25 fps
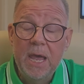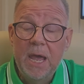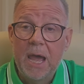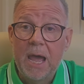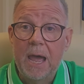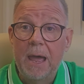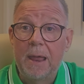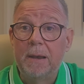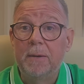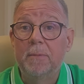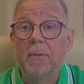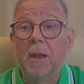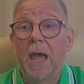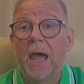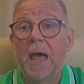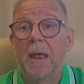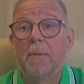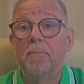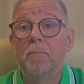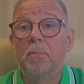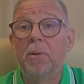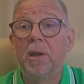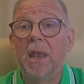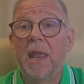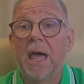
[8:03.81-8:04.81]

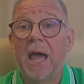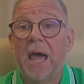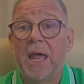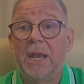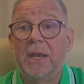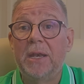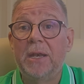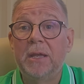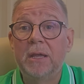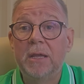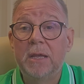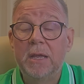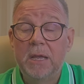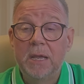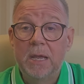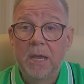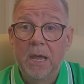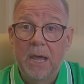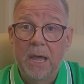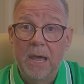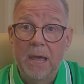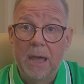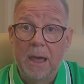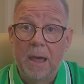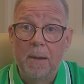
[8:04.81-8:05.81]
and plan
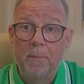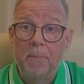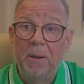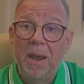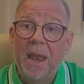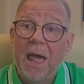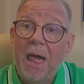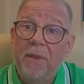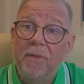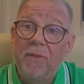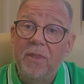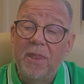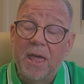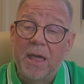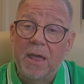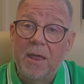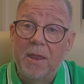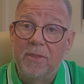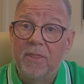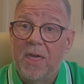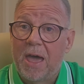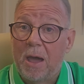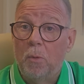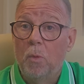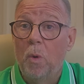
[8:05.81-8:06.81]

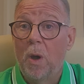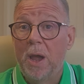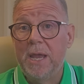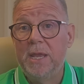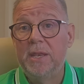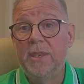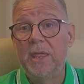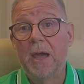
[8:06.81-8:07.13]
that way.